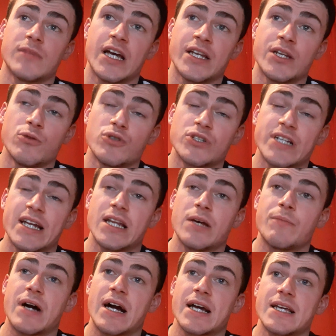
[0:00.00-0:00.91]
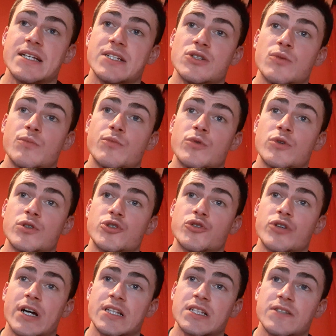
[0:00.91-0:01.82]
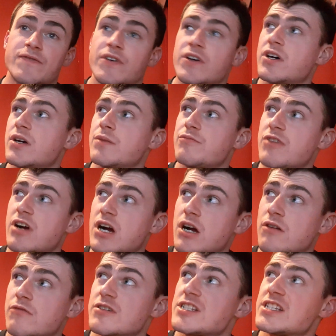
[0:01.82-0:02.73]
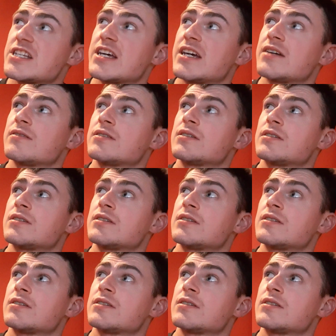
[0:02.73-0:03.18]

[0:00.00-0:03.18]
a new centre-back his number one transfer priority.